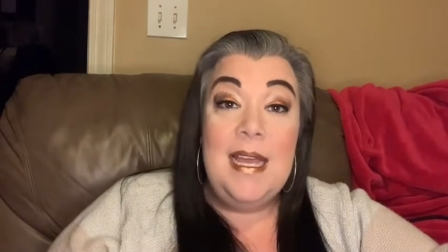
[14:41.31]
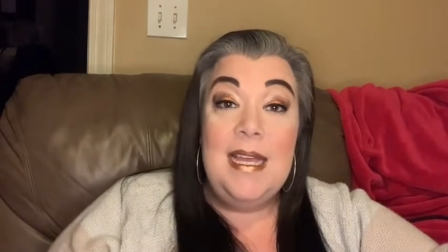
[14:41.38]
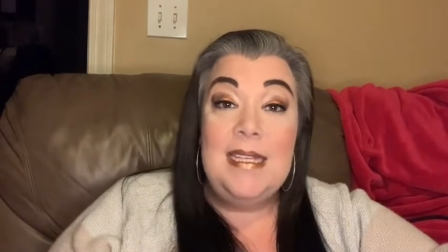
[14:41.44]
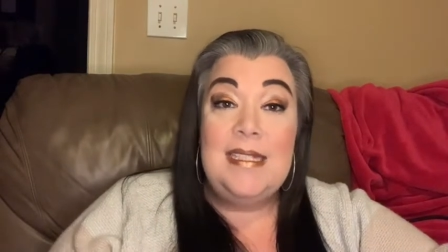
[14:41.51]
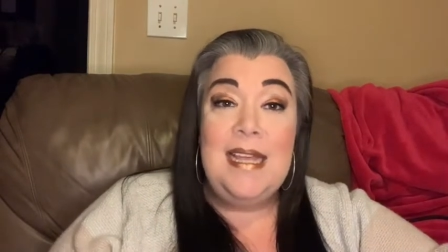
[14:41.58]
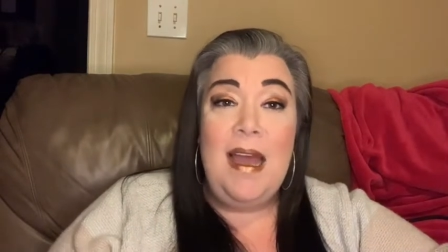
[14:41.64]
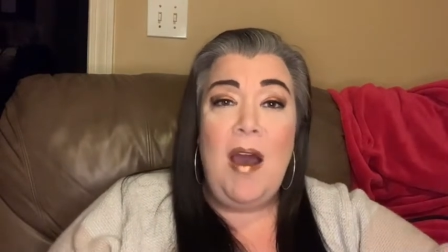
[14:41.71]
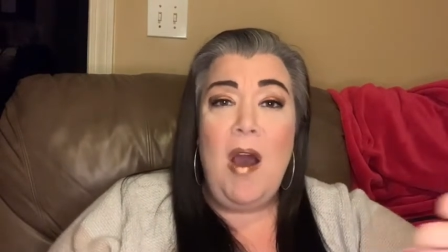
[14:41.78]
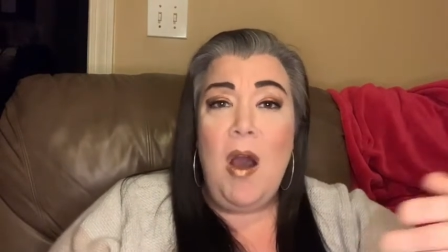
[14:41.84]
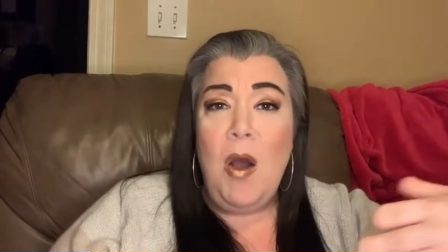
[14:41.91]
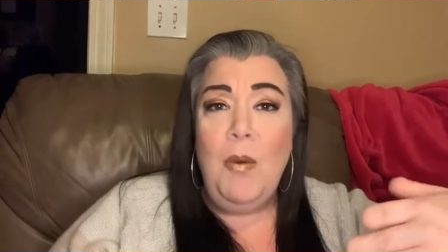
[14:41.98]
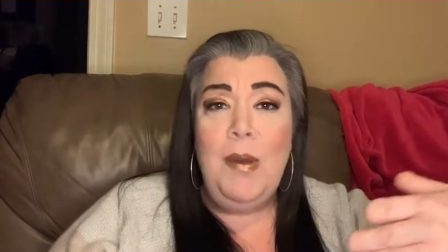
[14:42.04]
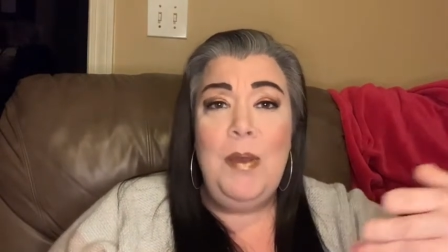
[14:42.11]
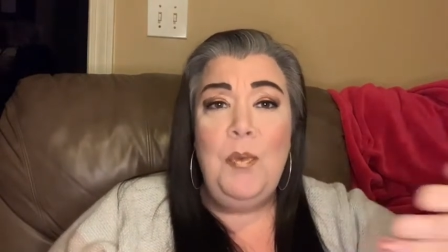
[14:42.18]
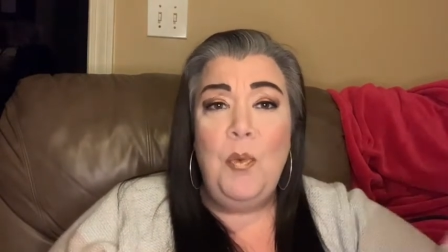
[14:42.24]
is that
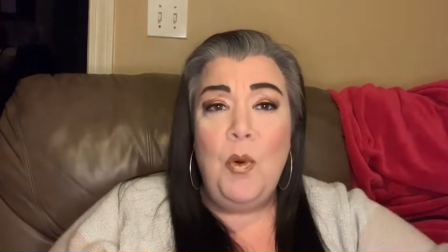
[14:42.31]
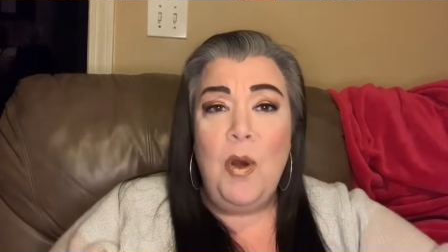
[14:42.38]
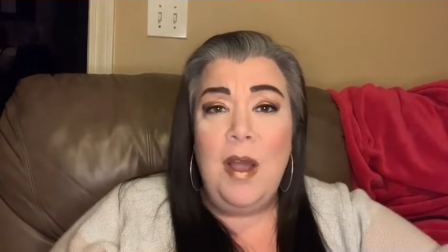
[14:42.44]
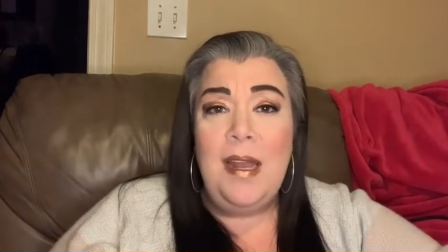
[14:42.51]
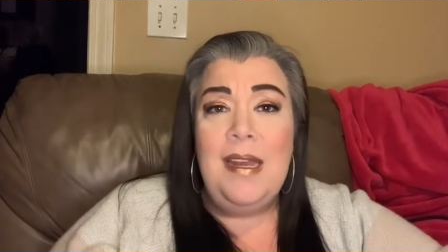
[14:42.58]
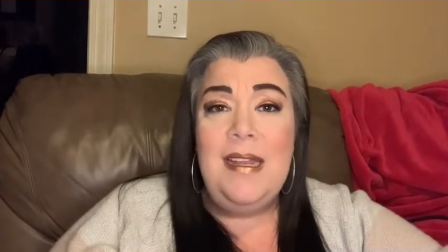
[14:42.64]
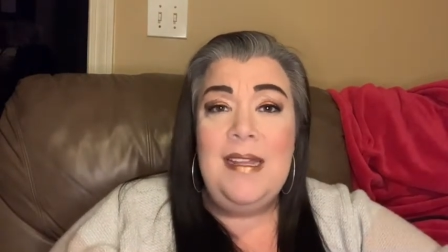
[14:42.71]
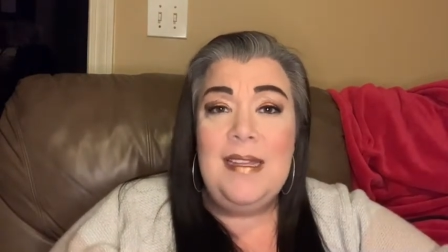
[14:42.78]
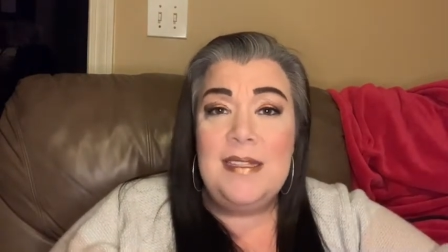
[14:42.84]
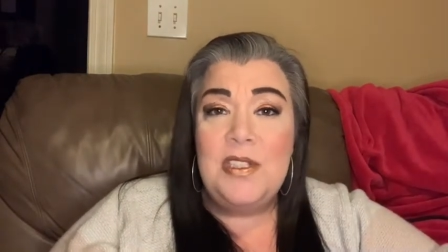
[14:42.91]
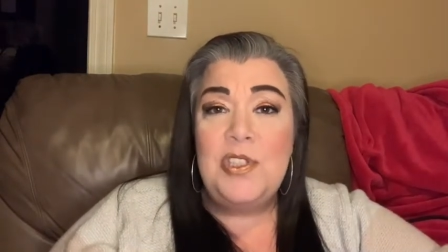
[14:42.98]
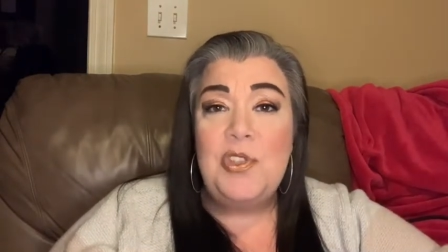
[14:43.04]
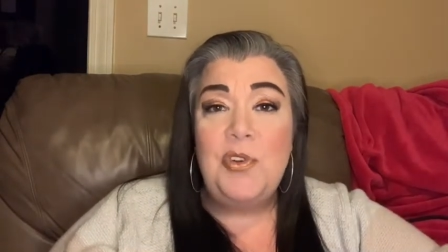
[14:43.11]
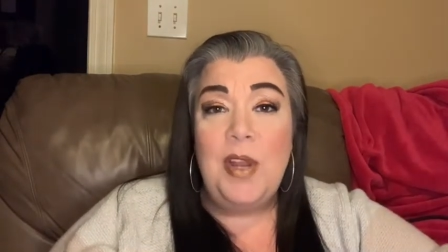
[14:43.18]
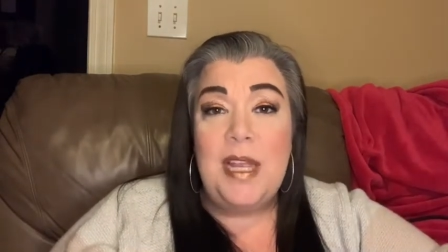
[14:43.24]
all we want
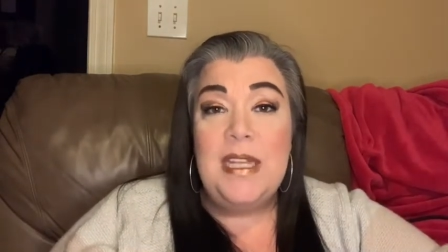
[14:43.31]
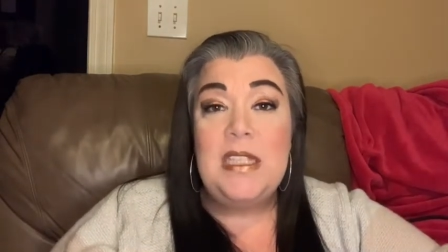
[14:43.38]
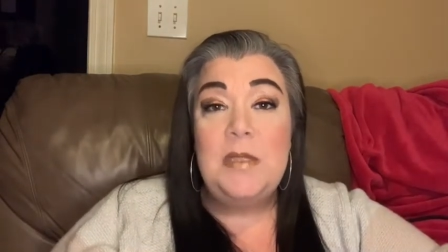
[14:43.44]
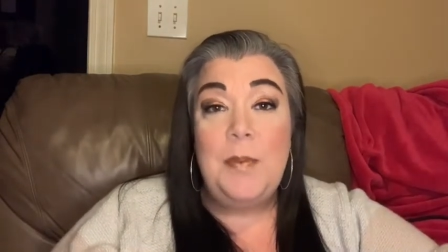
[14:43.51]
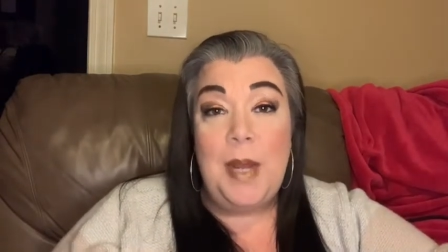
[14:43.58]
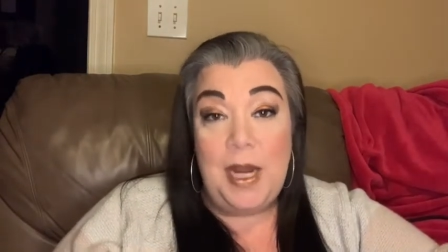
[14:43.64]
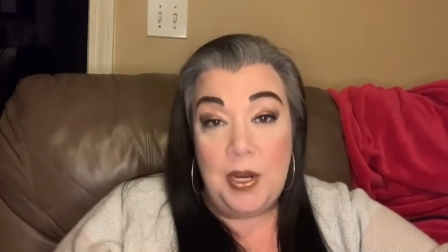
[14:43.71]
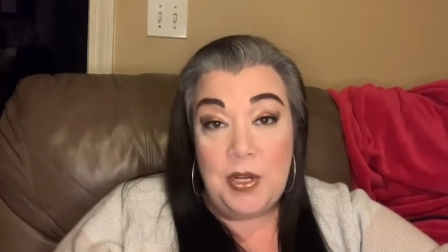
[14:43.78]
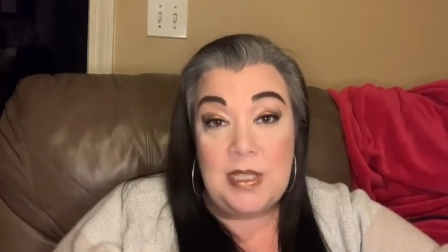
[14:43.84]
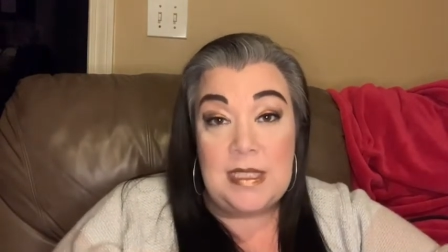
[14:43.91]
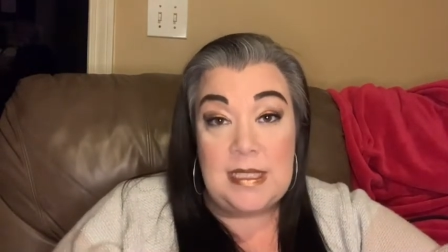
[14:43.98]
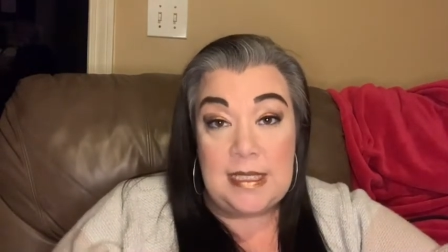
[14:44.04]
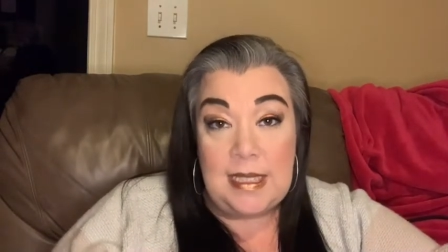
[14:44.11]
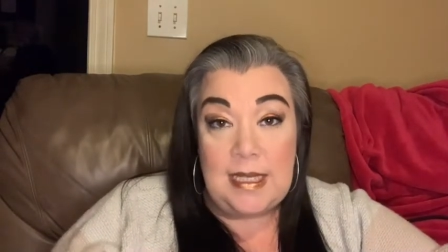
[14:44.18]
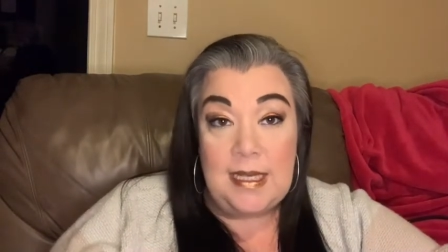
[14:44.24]
is
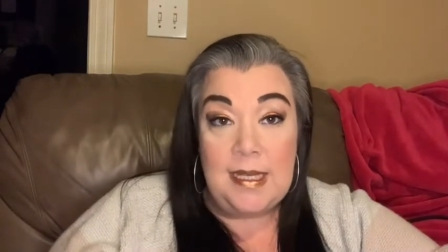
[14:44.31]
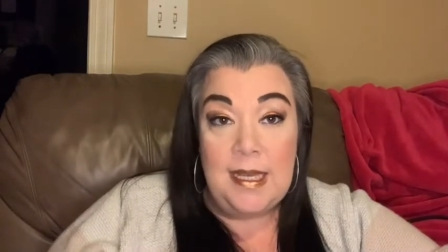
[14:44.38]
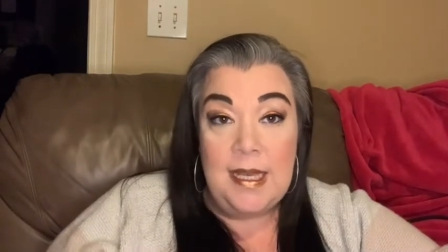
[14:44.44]
transparency,